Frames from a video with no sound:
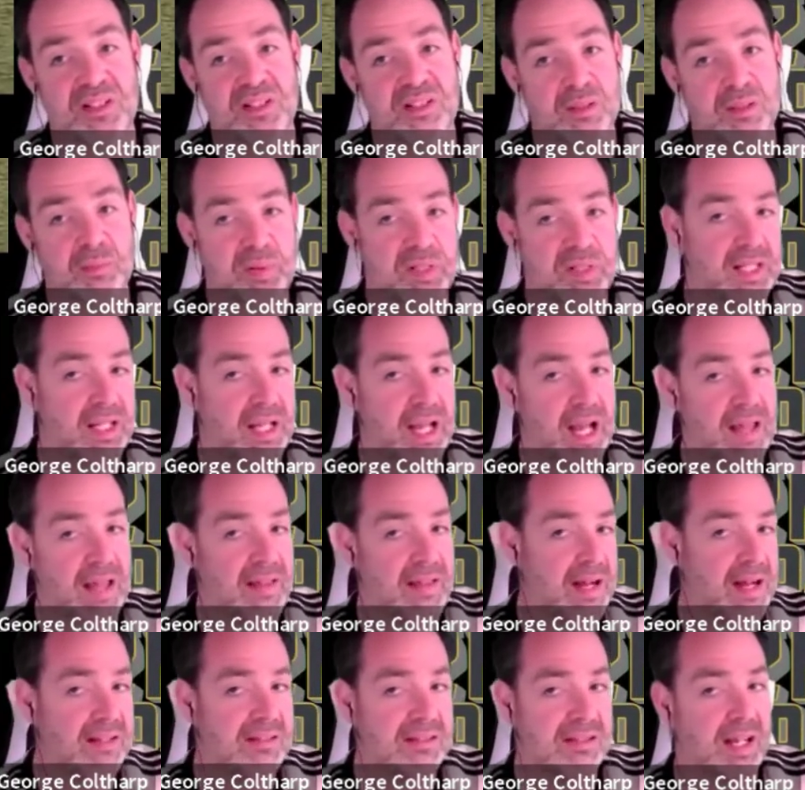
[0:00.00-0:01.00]
The peak guy, the
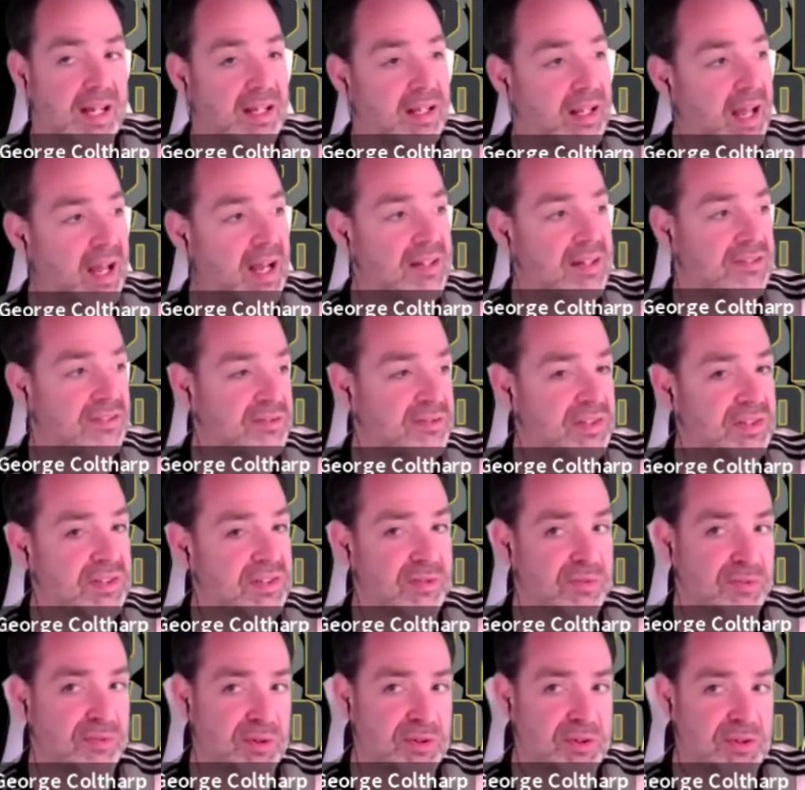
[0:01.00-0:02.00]
outside guy is the
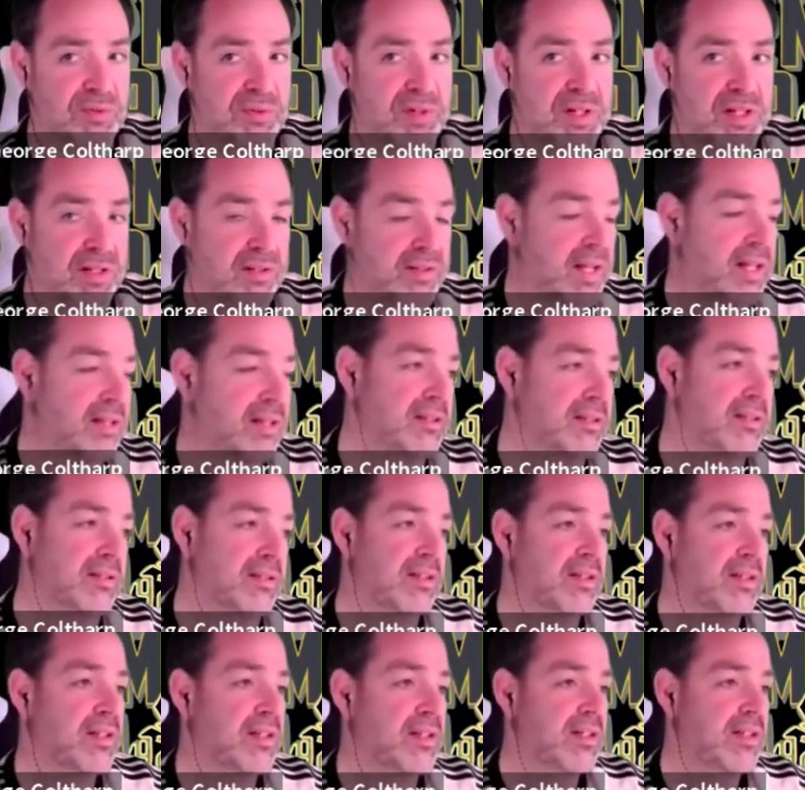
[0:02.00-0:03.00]
first read on that thing.
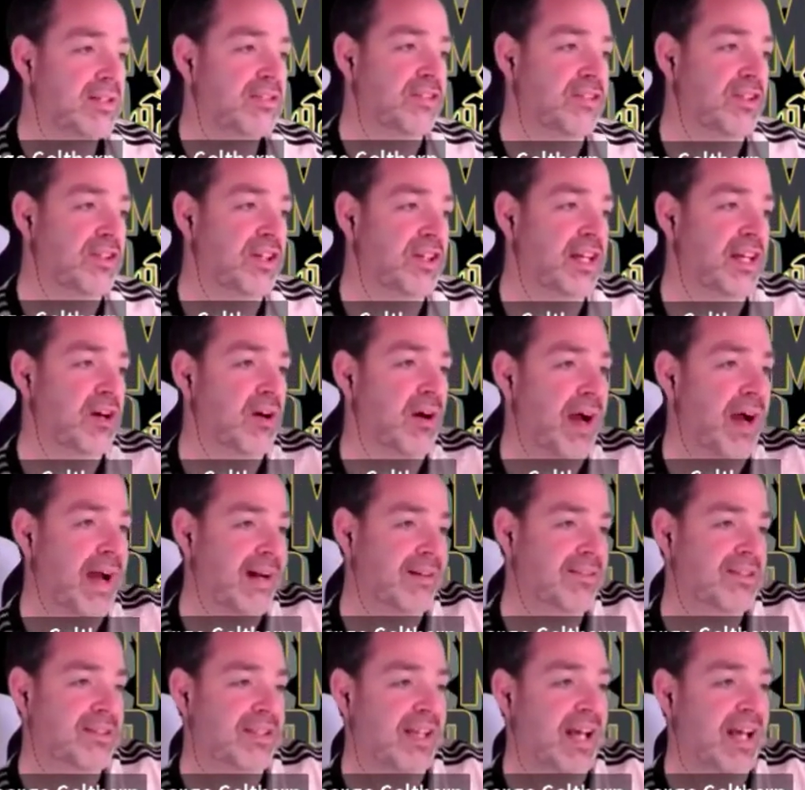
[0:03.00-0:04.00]
So they go
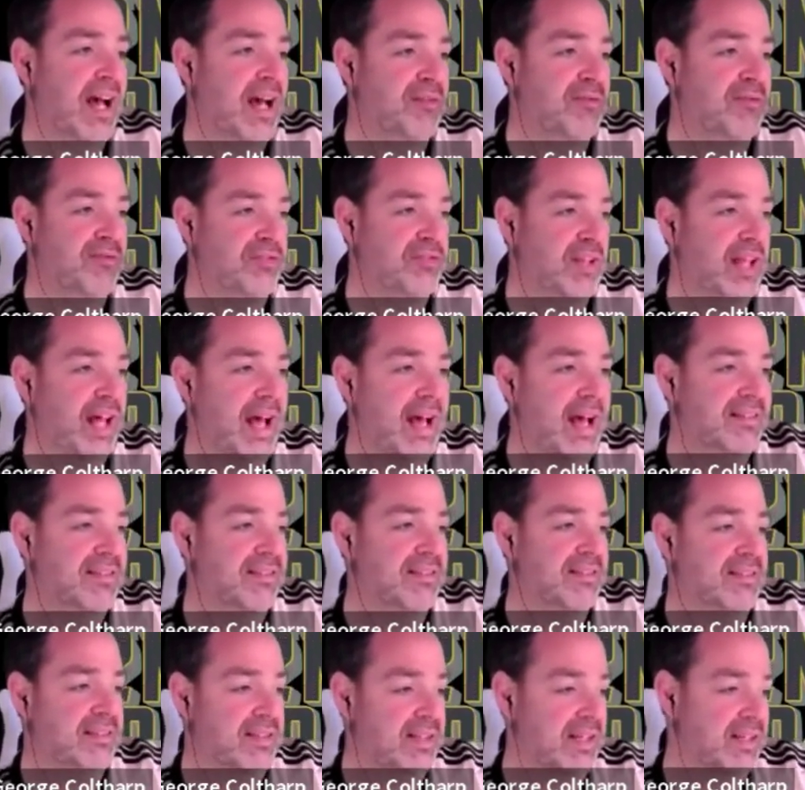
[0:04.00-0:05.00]
outside, flat,
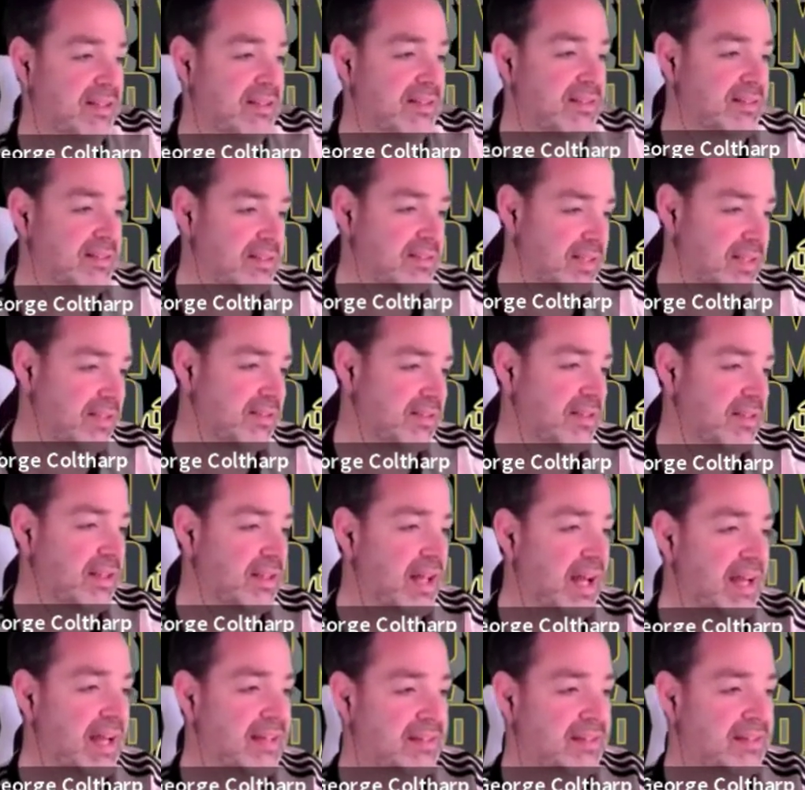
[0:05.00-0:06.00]
stick. The stick is the
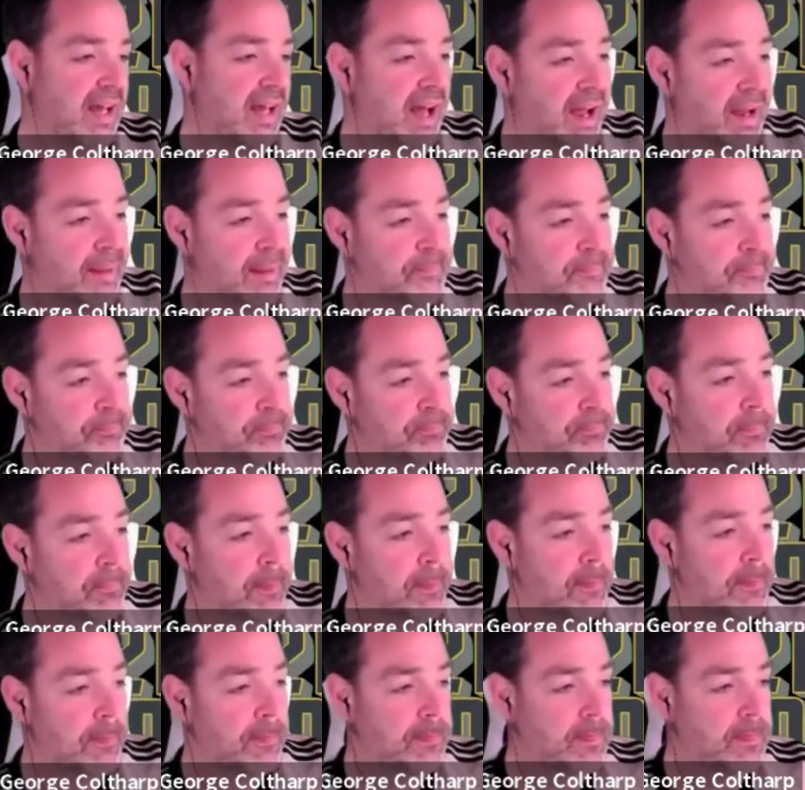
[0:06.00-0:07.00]
last guy.
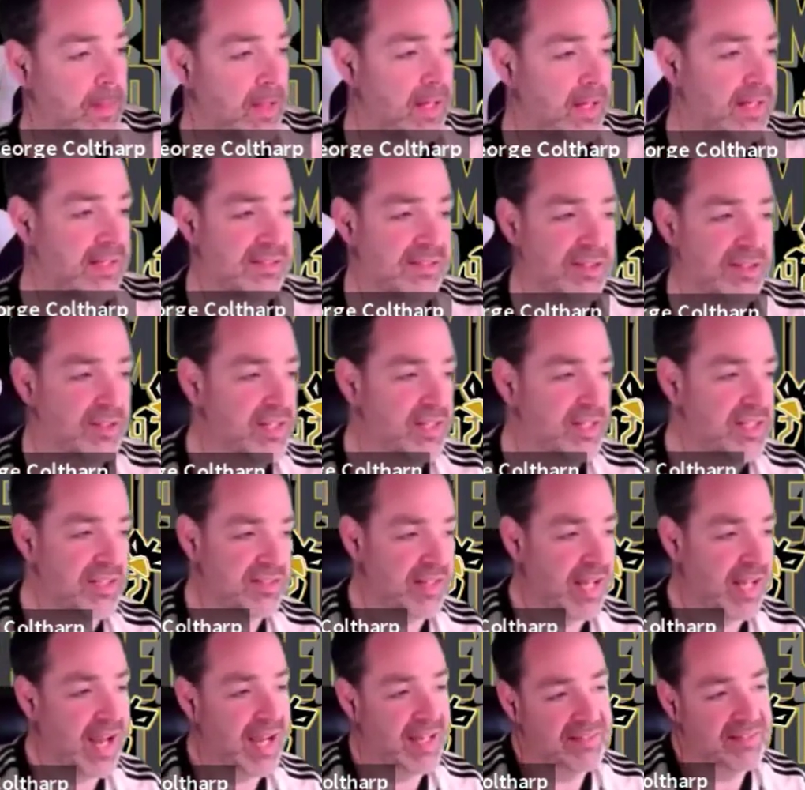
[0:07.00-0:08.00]
And so
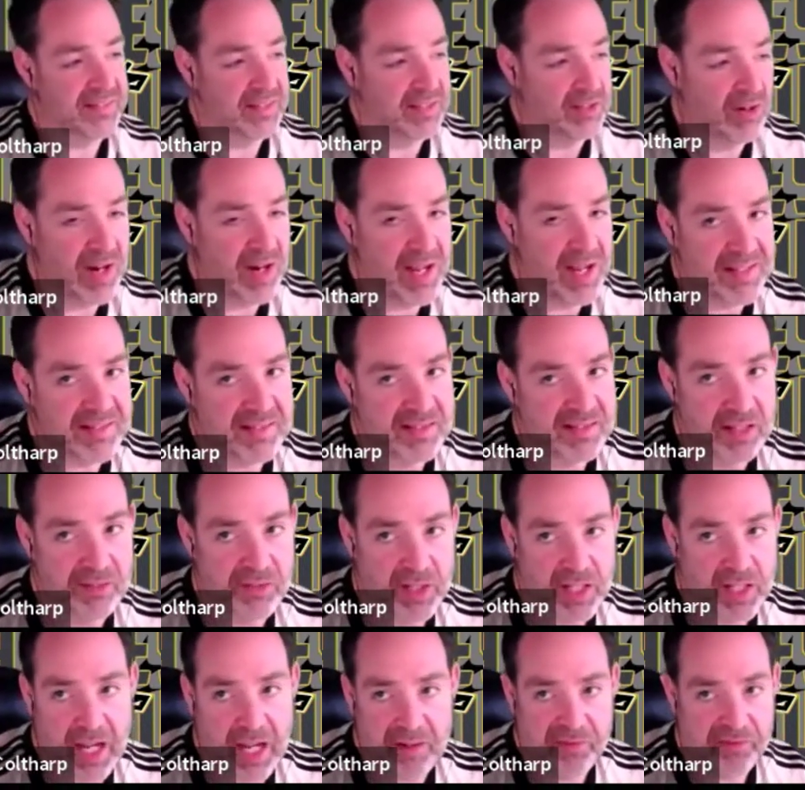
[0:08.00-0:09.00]
the grass never
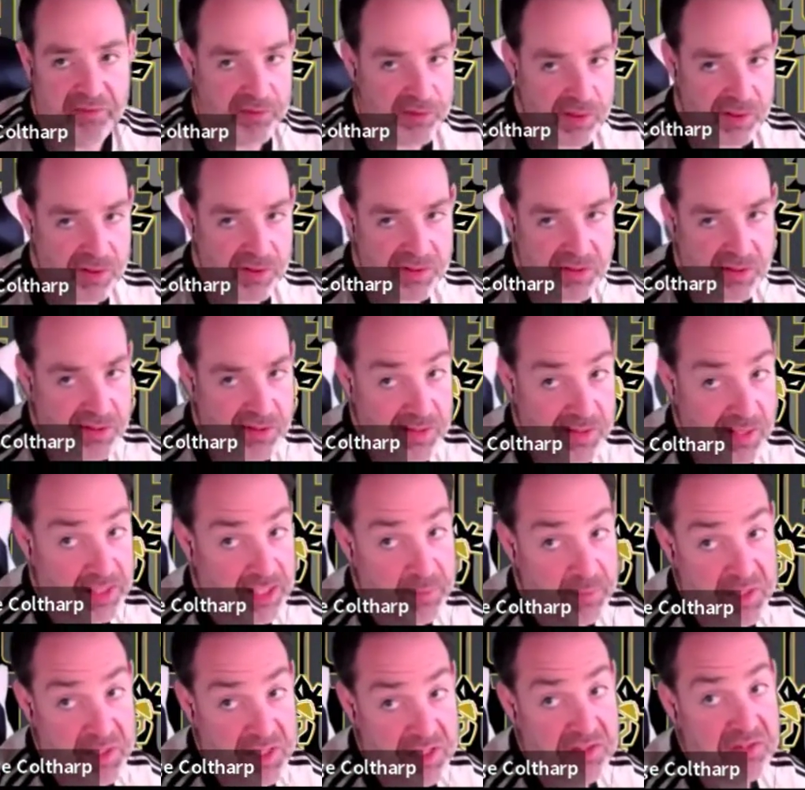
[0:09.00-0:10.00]
got full. So he's like, let
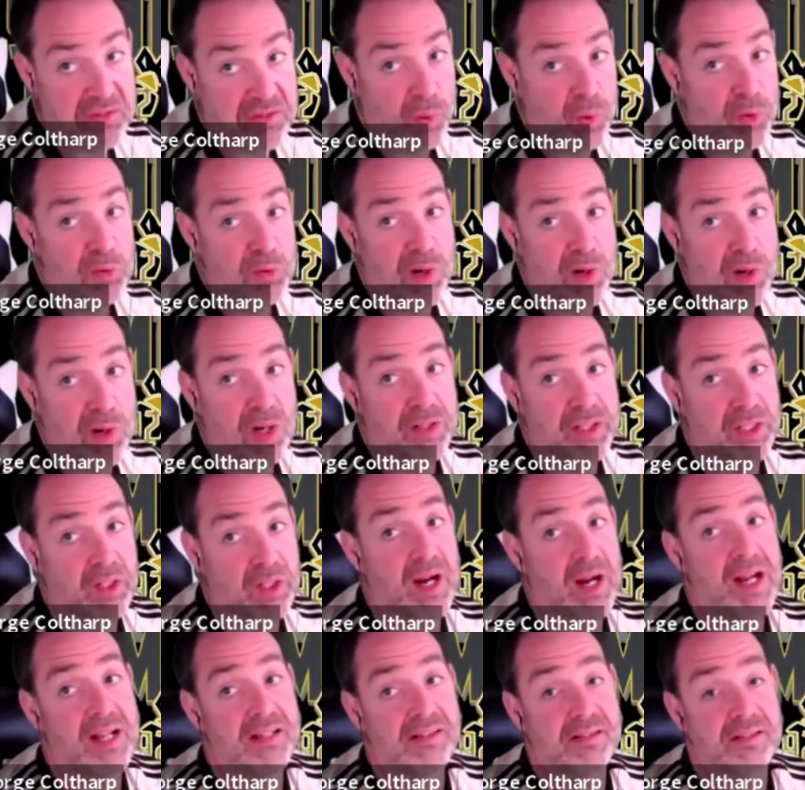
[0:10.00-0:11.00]
me just throw the ball in the
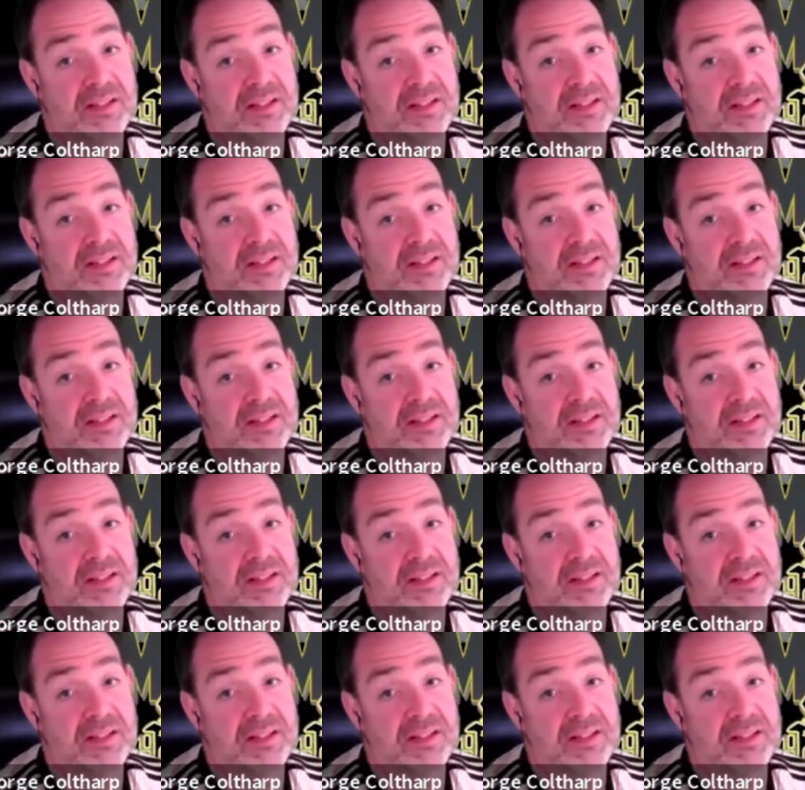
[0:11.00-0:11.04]
grass.